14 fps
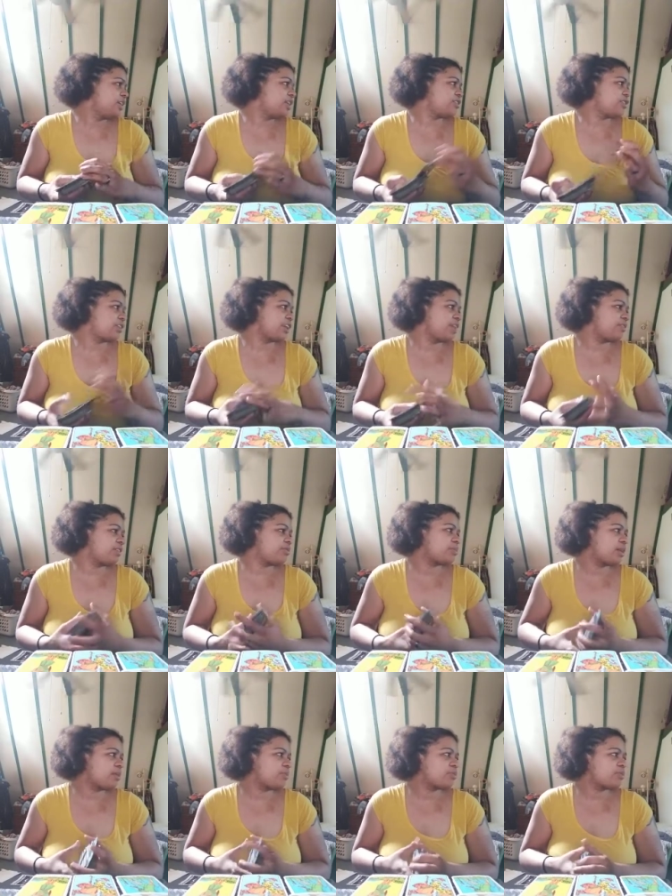he's already having
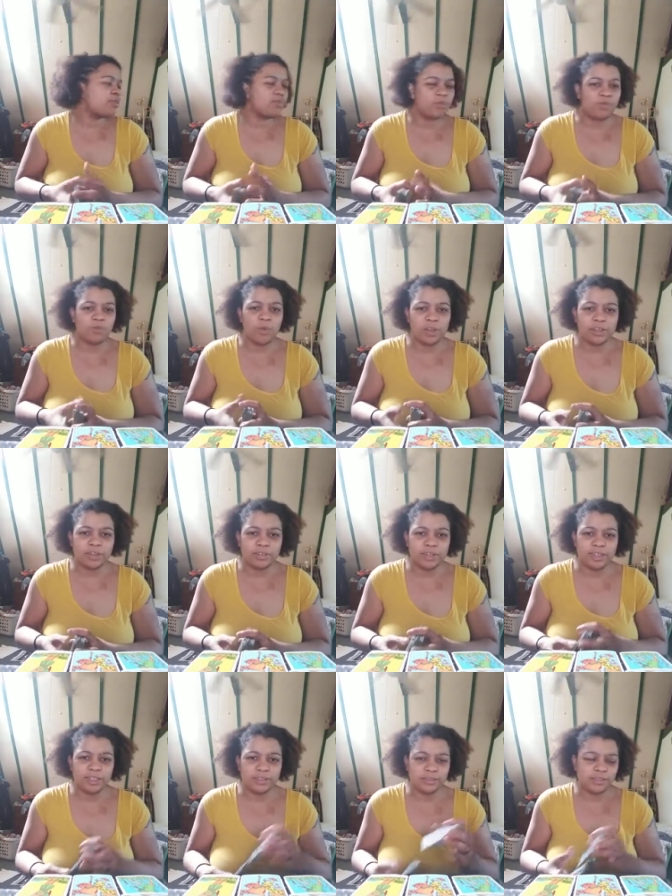problems walking
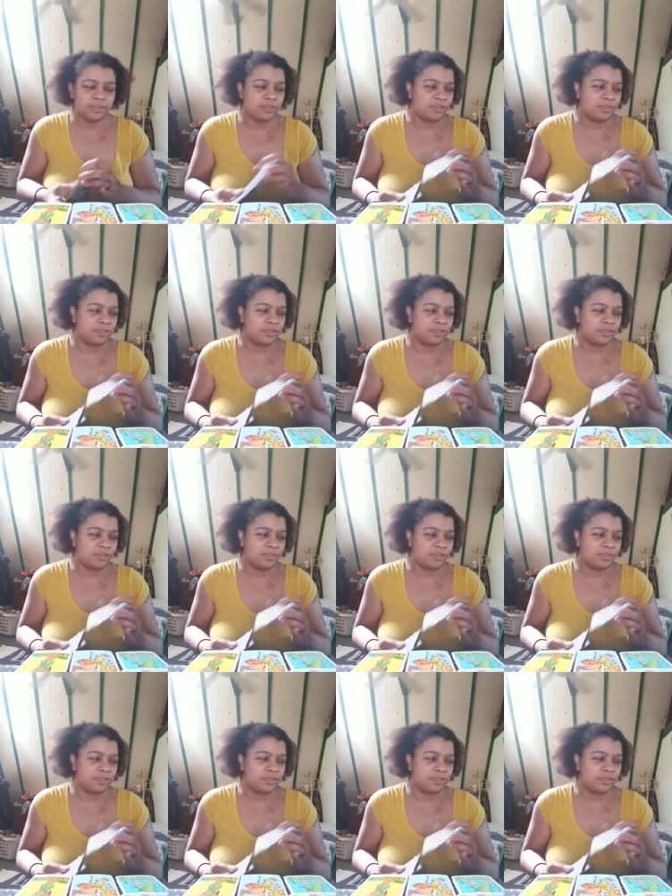around.